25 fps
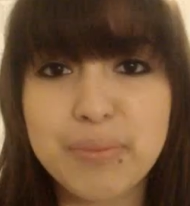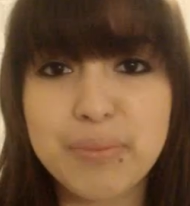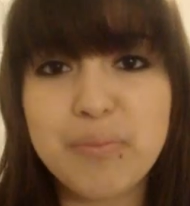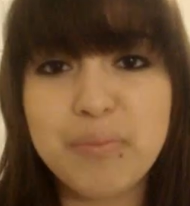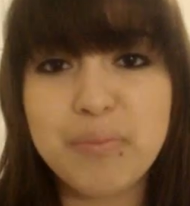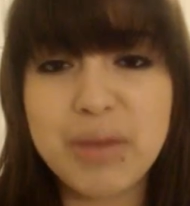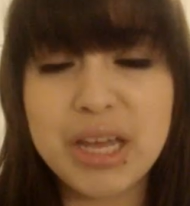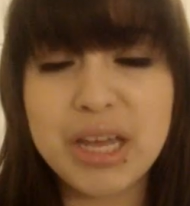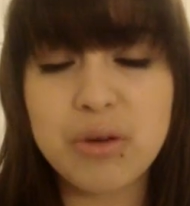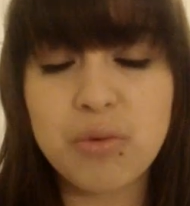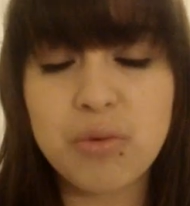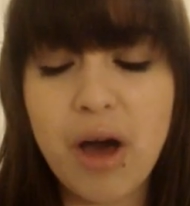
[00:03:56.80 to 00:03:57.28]

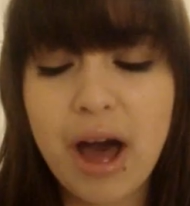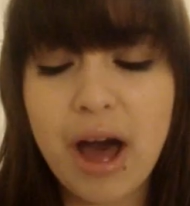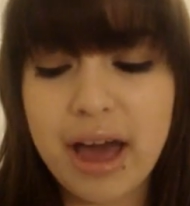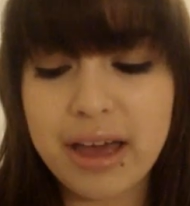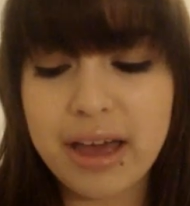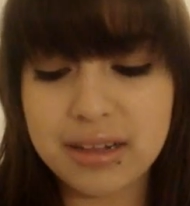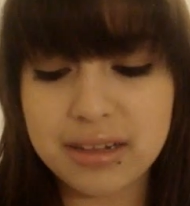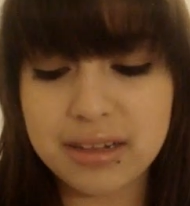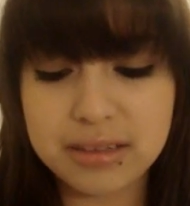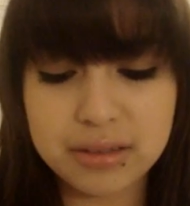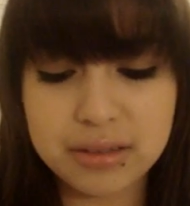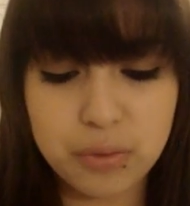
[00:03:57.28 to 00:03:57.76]

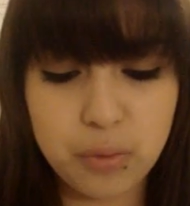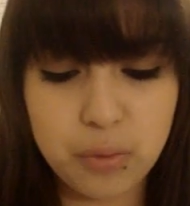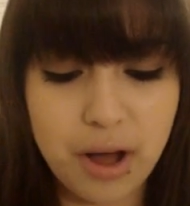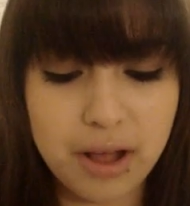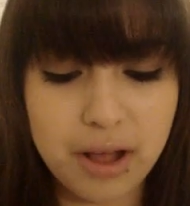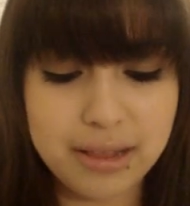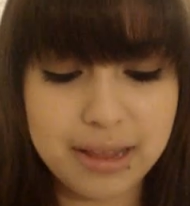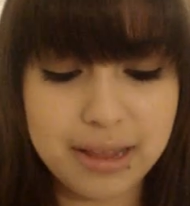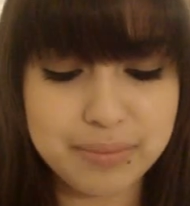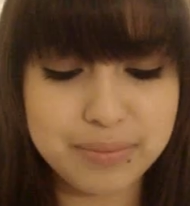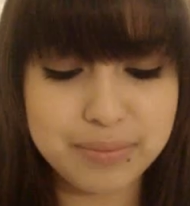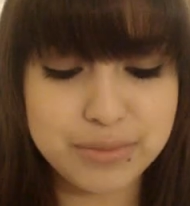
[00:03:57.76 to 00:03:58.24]
Meanwhile,
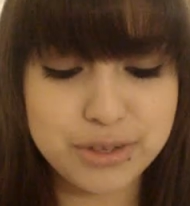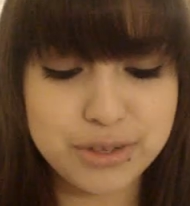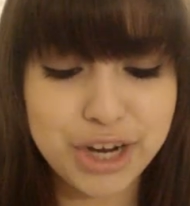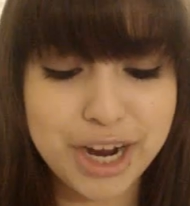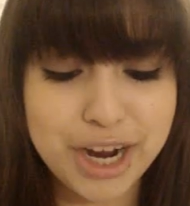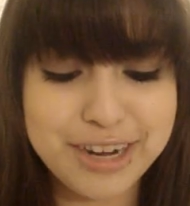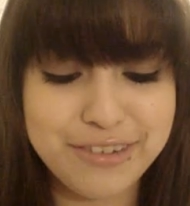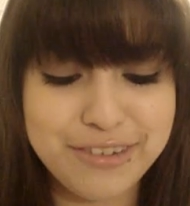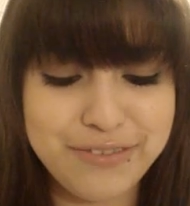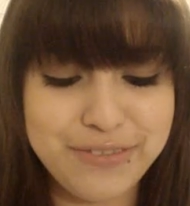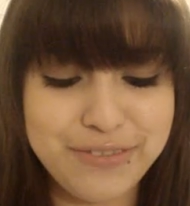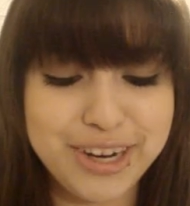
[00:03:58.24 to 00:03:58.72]
while I'm
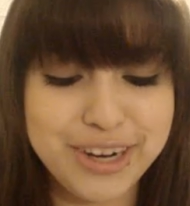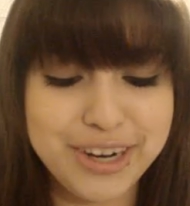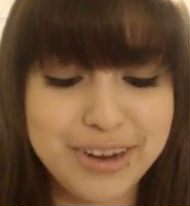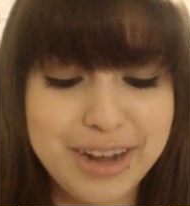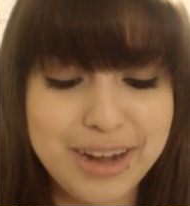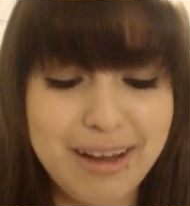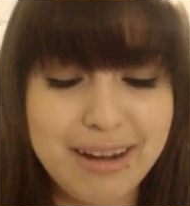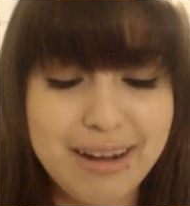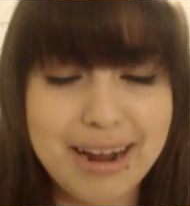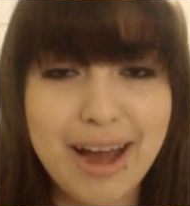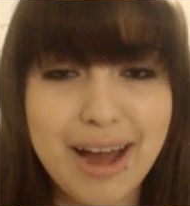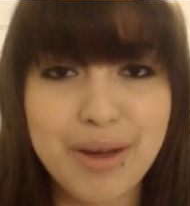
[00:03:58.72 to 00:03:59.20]
trying to figure
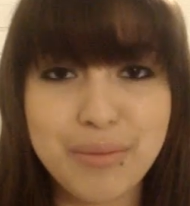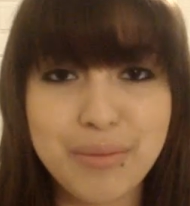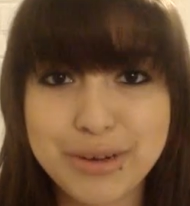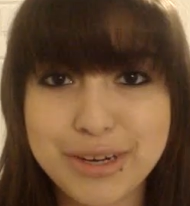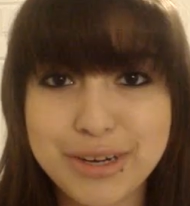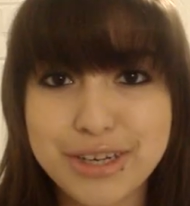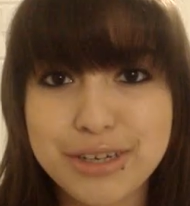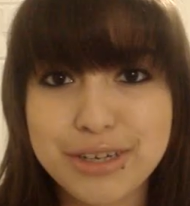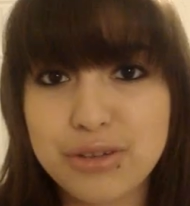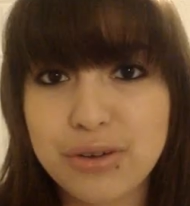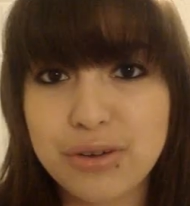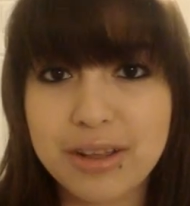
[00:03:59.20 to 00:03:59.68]
out how I'm going
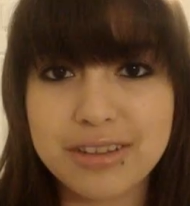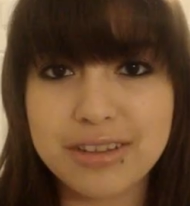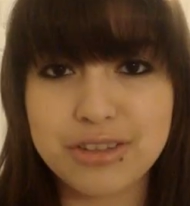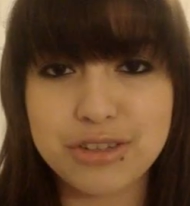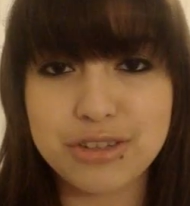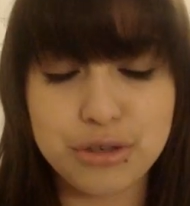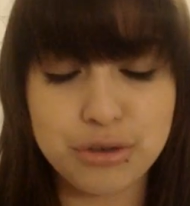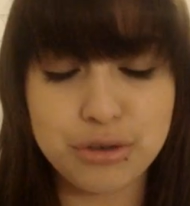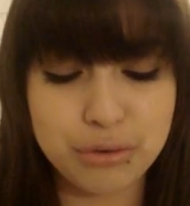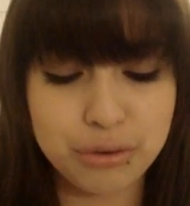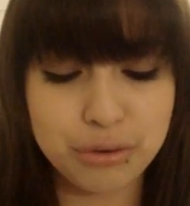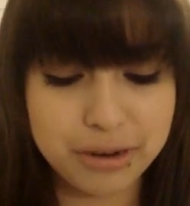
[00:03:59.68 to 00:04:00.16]
to do all these
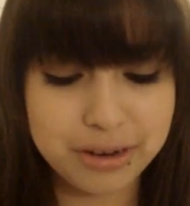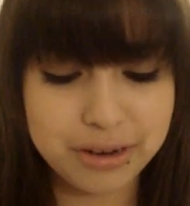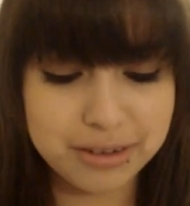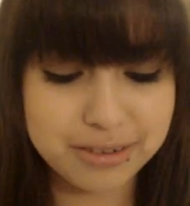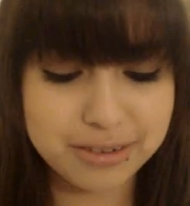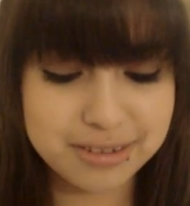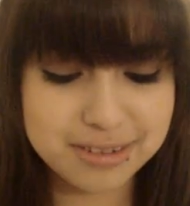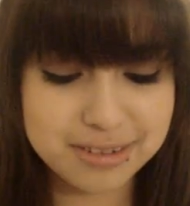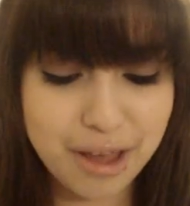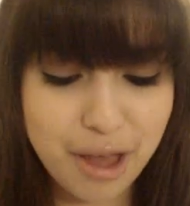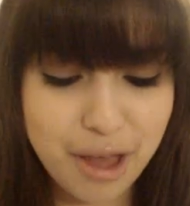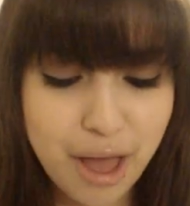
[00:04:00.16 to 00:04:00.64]
tutorials,